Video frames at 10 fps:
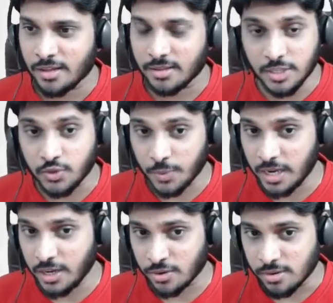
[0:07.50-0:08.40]
This
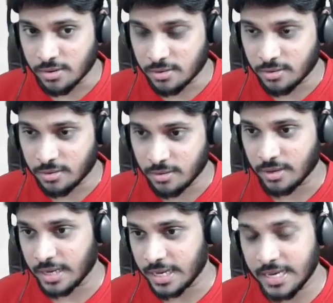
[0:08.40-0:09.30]
video
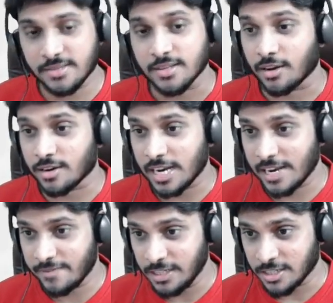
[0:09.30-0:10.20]
is
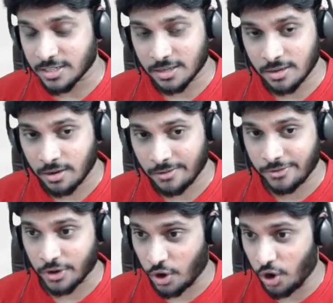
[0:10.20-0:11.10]
relevant
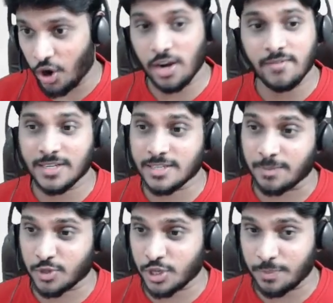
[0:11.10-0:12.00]
for all our
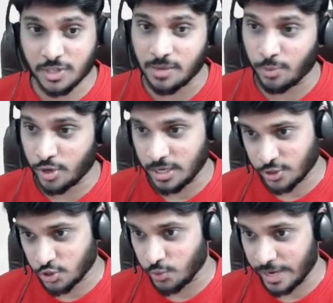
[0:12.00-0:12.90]
subscription model
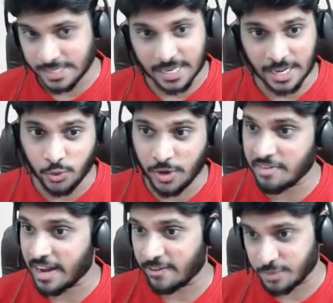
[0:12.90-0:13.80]
students, like
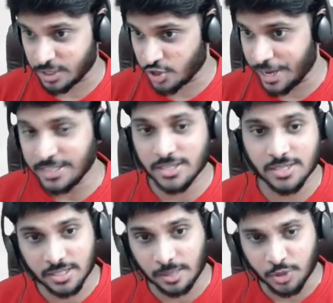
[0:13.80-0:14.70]
whoever have purchased
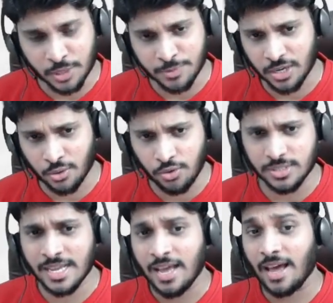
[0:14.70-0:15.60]
subscription
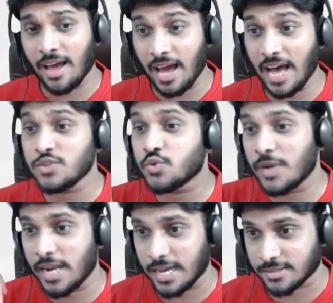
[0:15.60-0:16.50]
course as
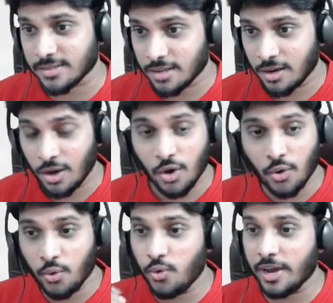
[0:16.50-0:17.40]
well as
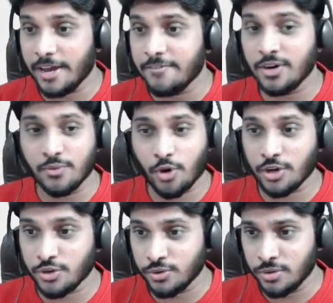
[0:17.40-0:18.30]
whoever
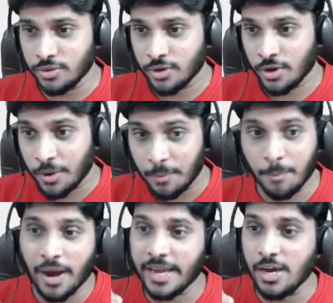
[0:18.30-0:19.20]
want to
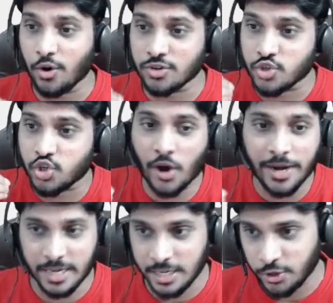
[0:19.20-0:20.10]
buy or
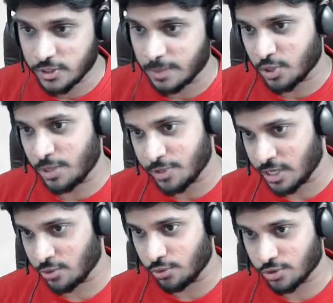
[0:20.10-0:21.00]
join into
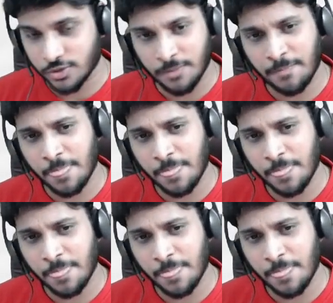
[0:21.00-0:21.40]
subscription course.